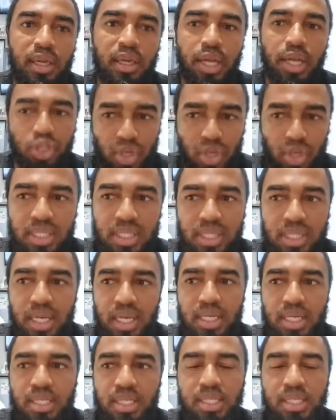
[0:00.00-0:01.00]
And John
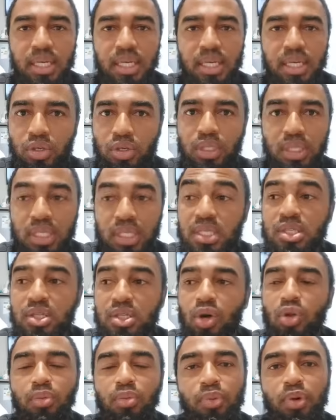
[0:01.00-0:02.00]
Steenhuisen said, look, this is
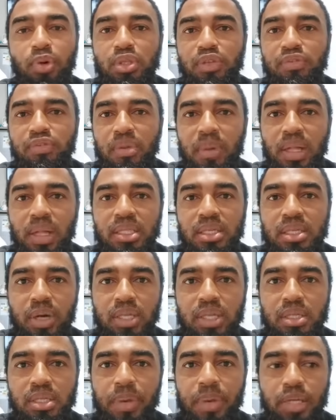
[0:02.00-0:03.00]
the whole point of the
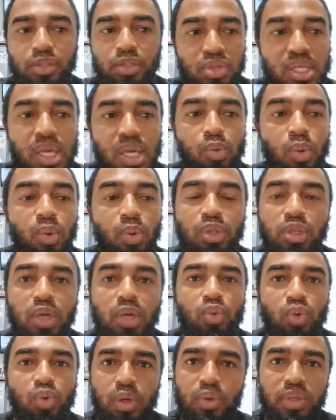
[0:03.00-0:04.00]
multi-party pact, to say we will
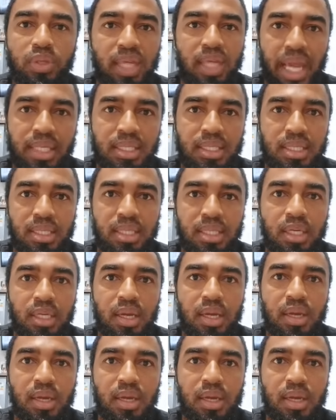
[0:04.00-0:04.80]
not work with the ANC.